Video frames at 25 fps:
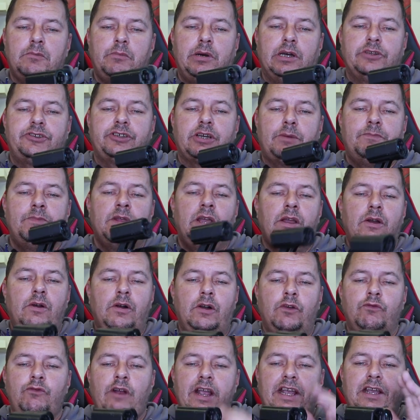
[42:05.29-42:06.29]
But
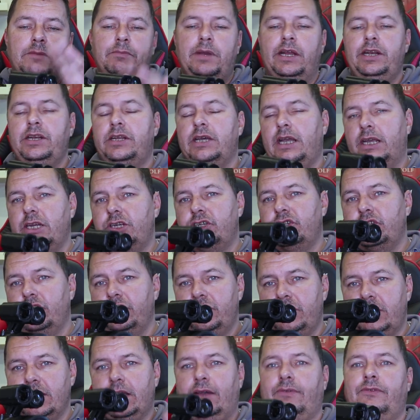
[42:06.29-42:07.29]

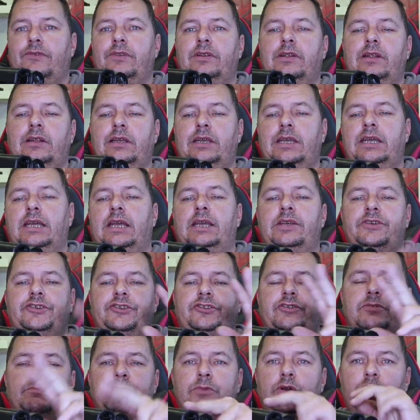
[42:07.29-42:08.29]
recommendation definitely
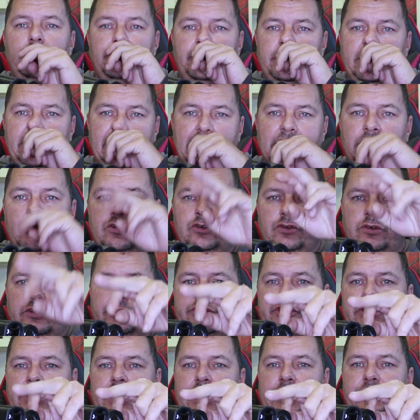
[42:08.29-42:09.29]
is to move to yellow
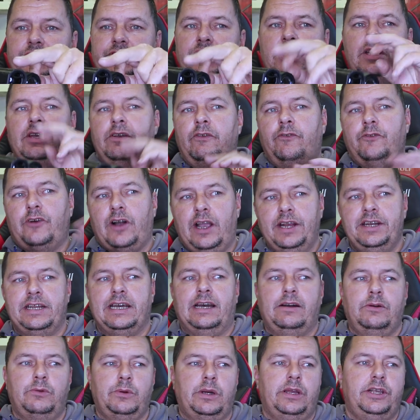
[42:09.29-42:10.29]
crosshairs,
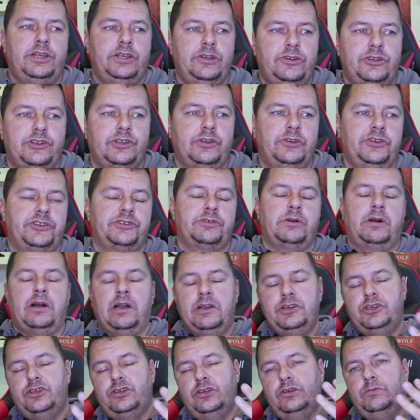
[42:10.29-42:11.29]
find out where you shoot. So
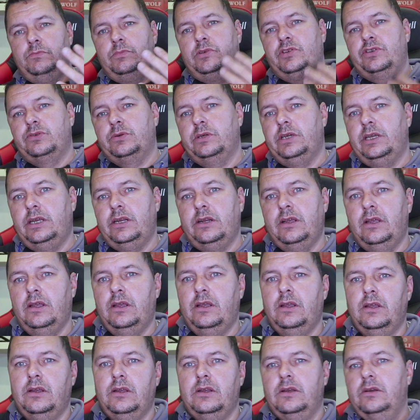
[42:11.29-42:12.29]
I shoot between
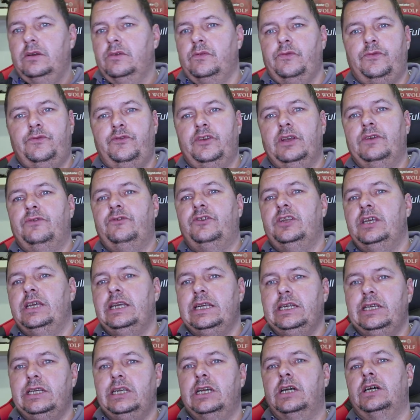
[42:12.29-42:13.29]

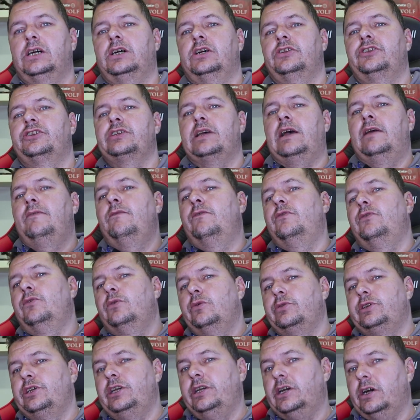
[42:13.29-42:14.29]
15 yards and
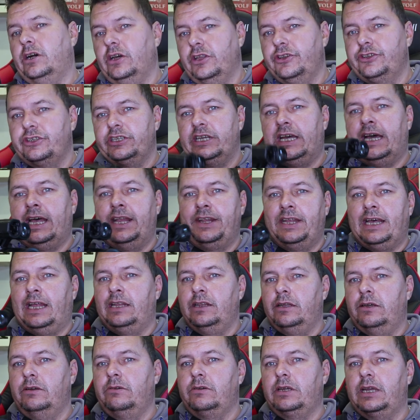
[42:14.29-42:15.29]
40 yards at
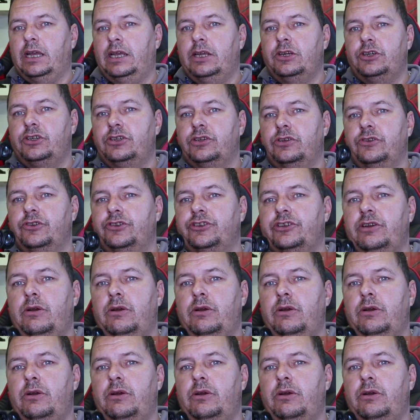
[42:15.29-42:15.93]
that location.